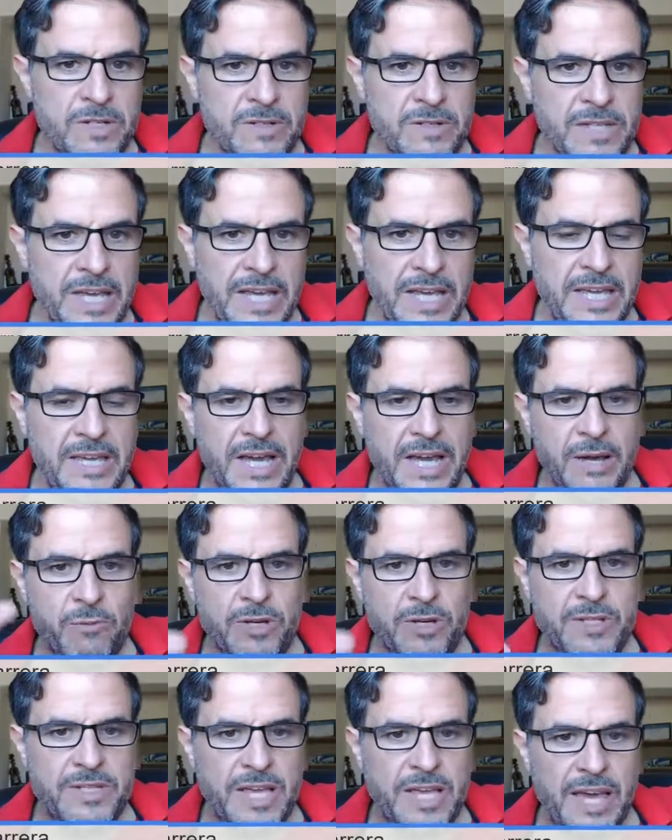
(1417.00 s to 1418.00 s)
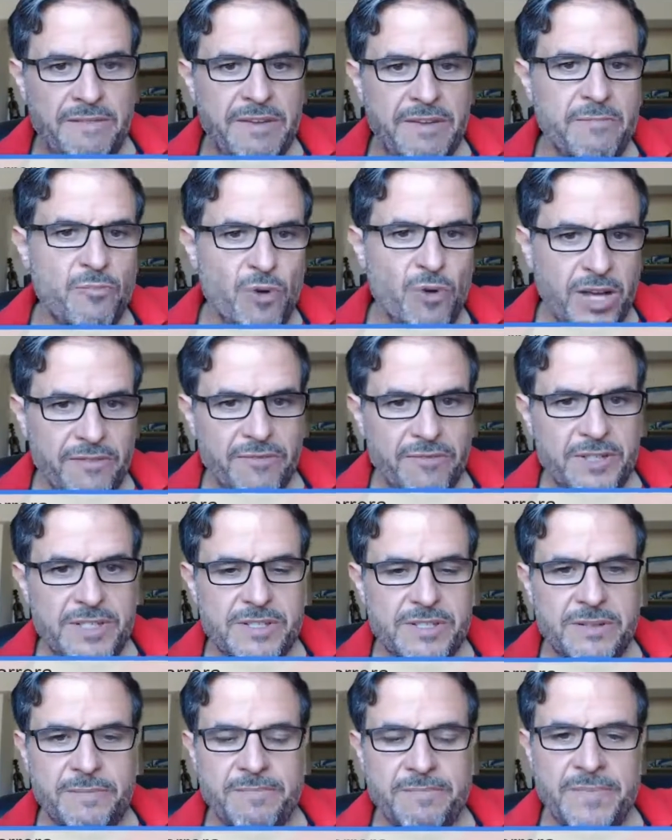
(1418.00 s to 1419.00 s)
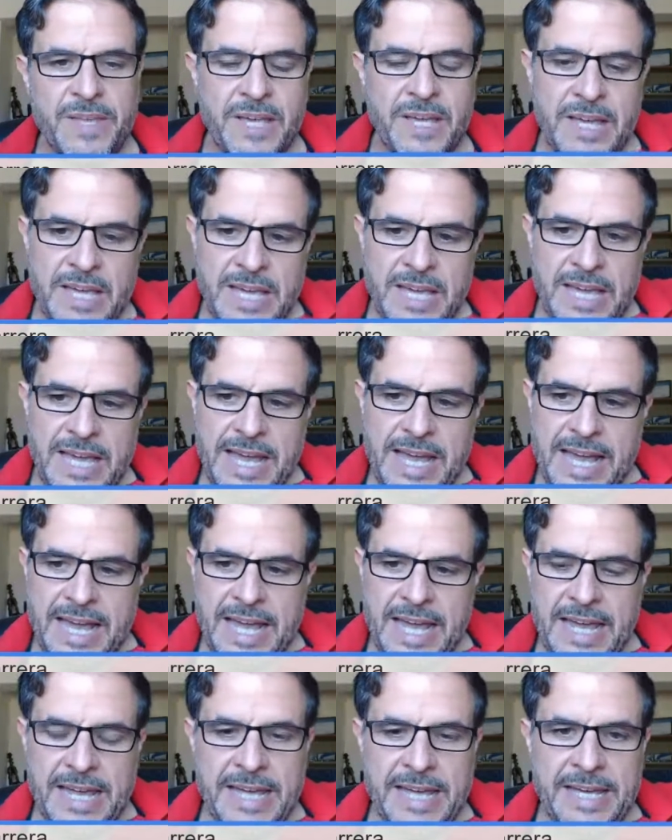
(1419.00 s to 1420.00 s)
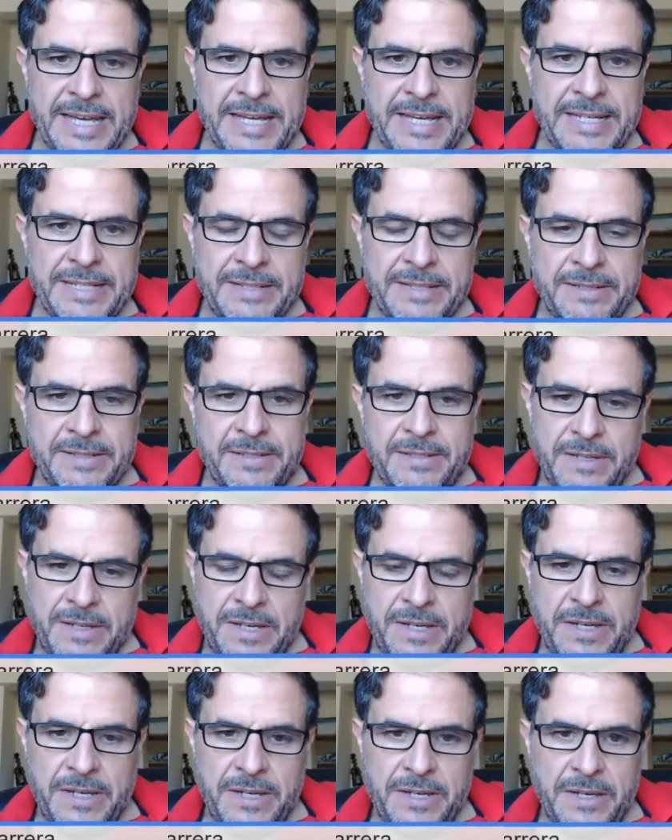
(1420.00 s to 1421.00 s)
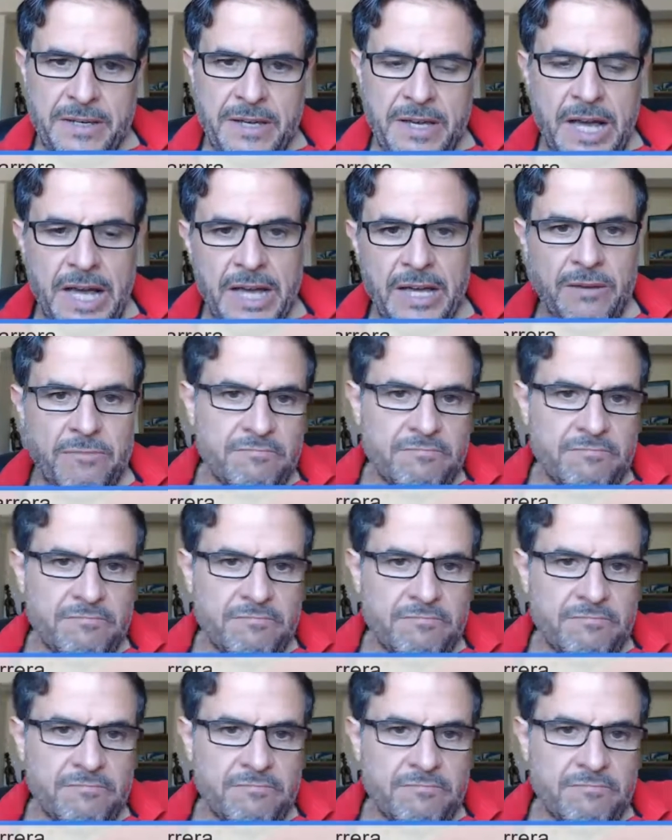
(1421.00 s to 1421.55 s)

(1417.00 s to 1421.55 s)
day I was having breakfast, and I